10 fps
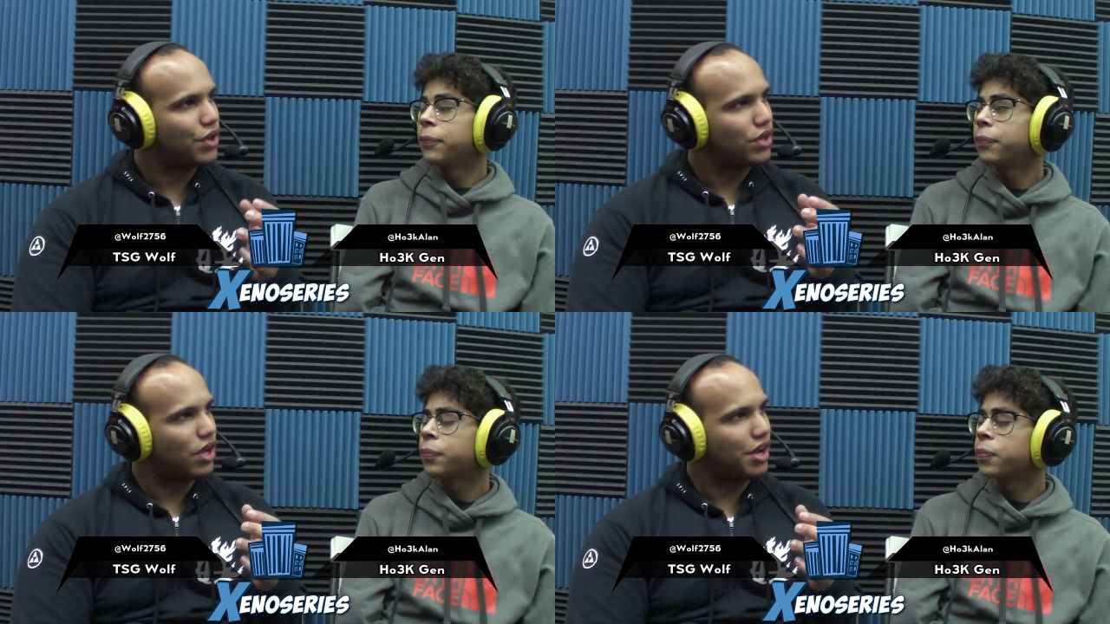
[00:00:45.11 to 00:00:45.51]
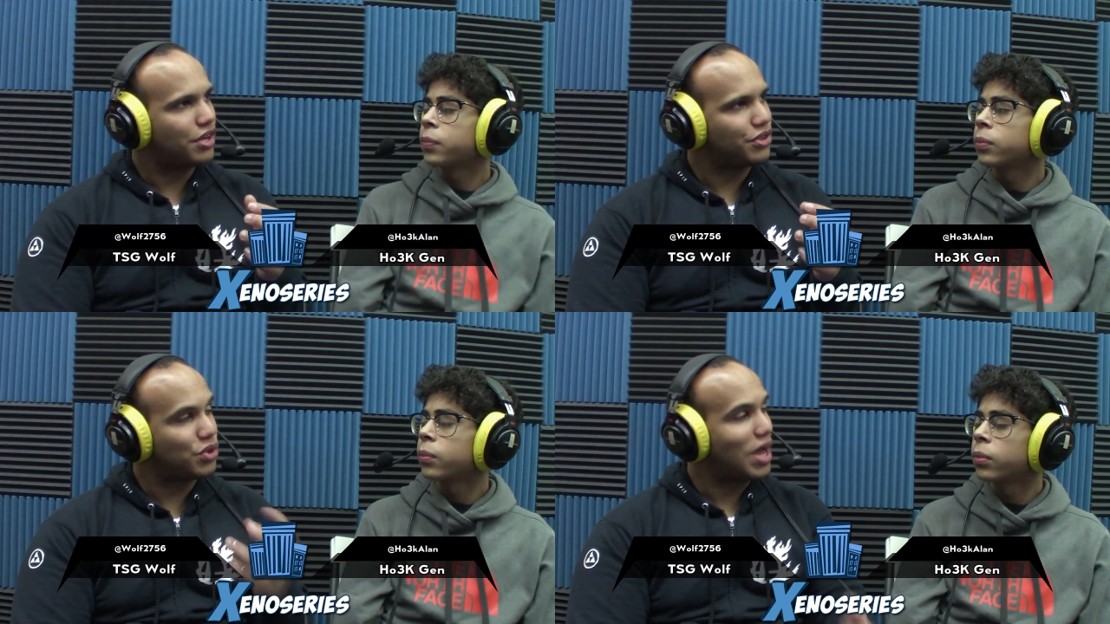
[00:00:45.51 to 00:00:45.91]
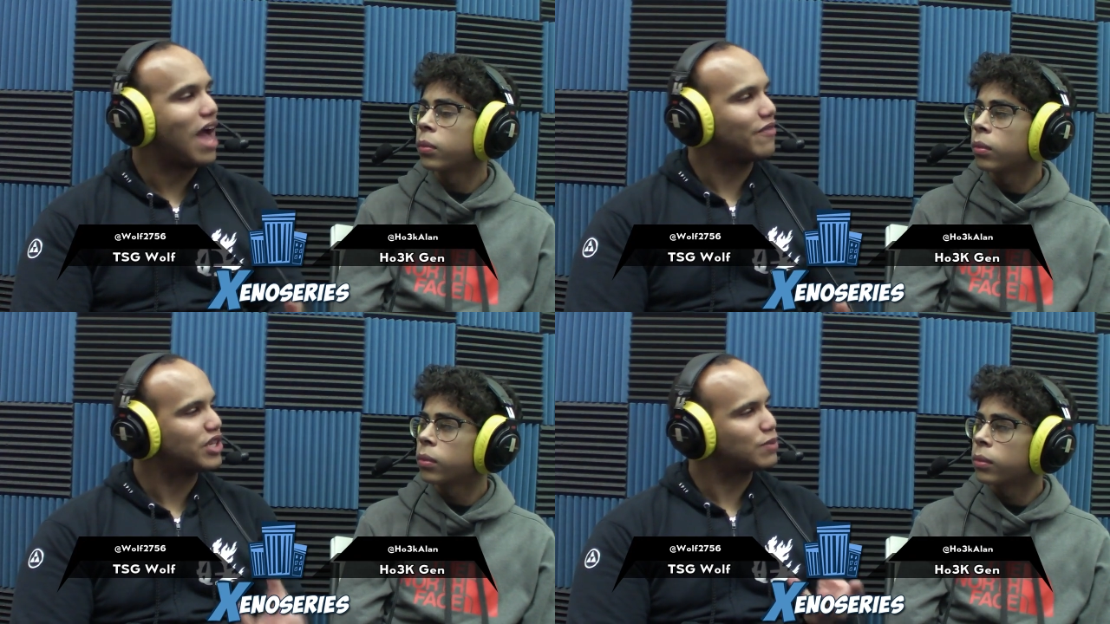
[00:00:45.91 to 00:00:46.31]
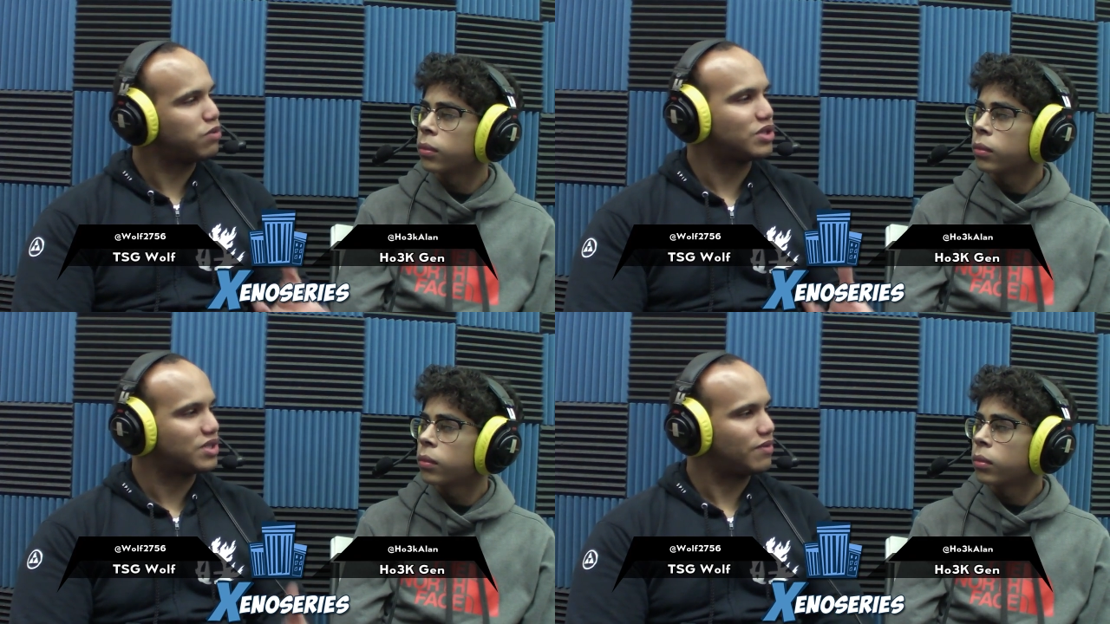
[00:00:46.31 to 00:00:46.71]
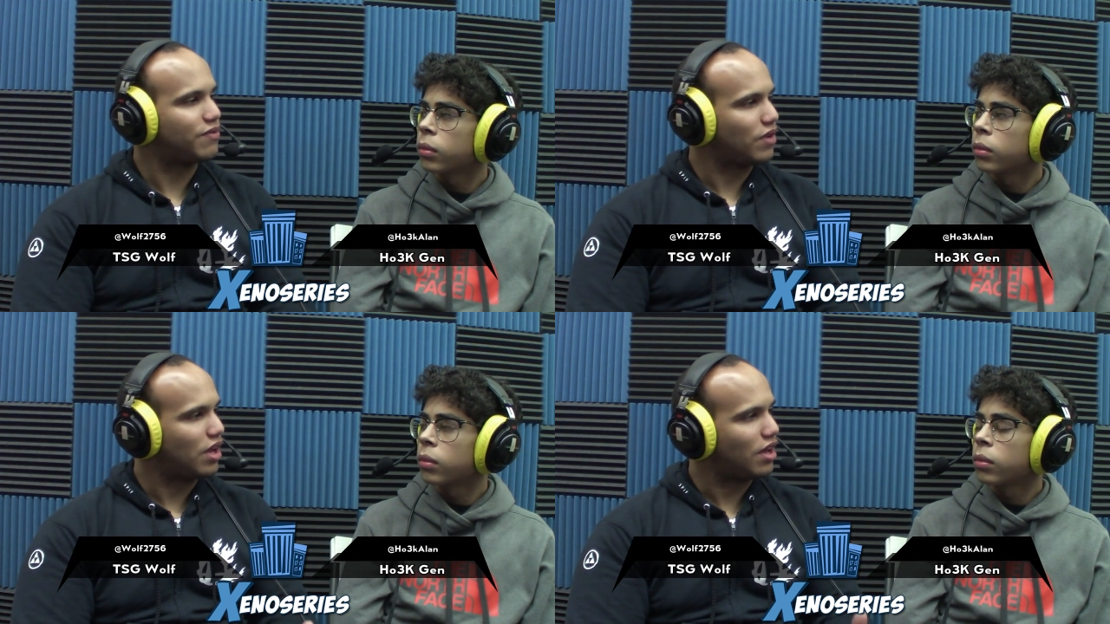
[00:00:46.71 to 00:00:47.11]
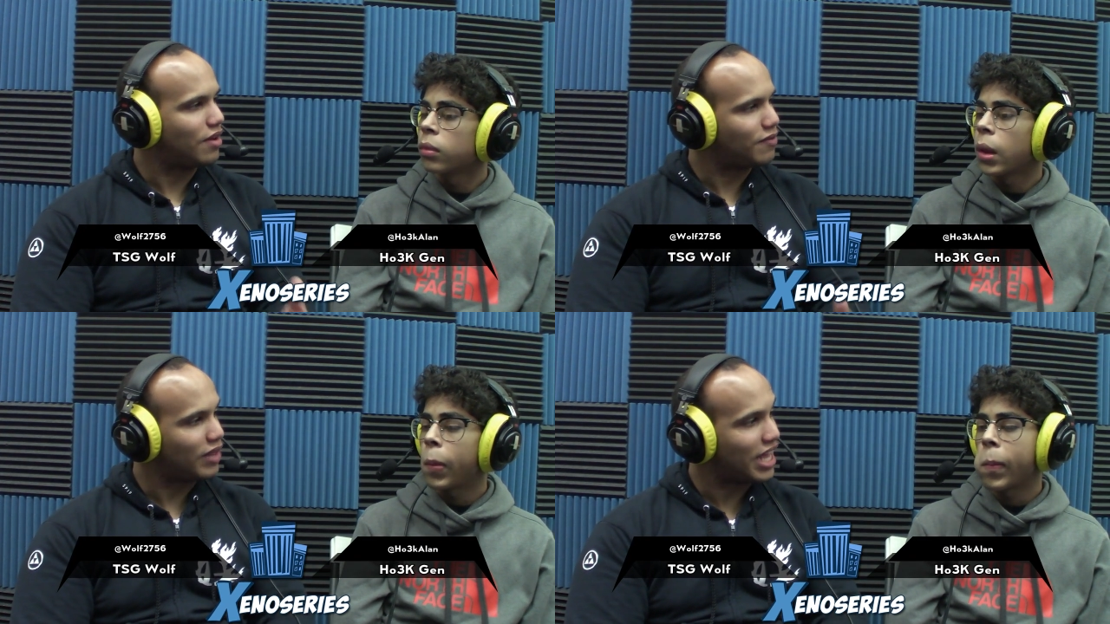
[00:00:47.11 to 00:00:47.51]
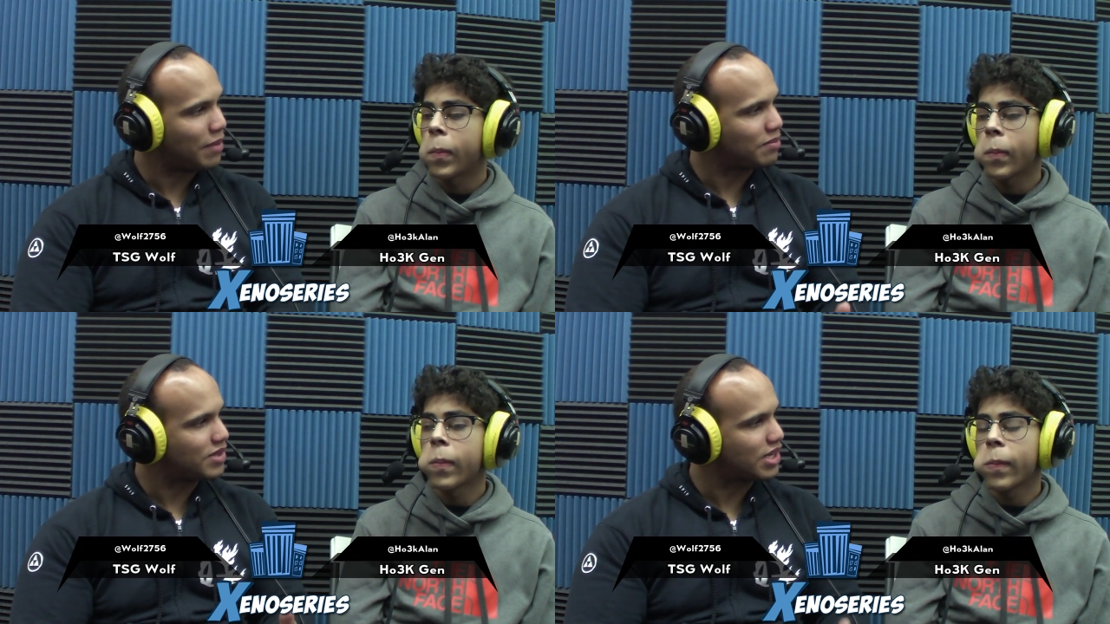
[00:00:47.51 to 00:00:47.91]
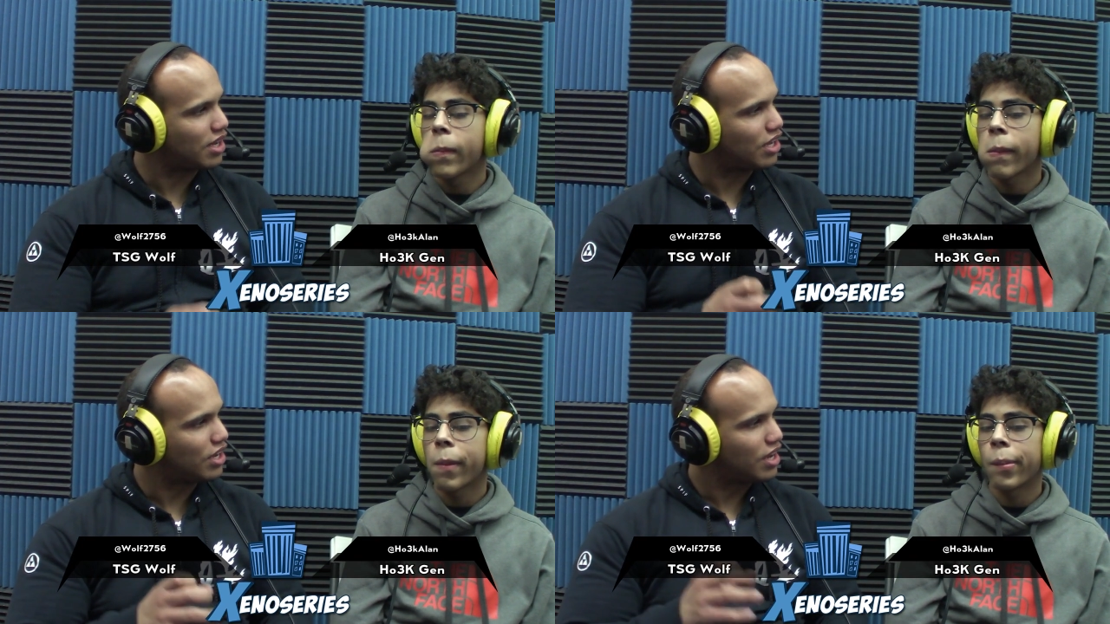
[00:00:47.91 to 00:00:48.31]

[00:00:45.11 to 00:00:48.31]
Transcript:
Speaker 1: uh, you have explosive uh, flame to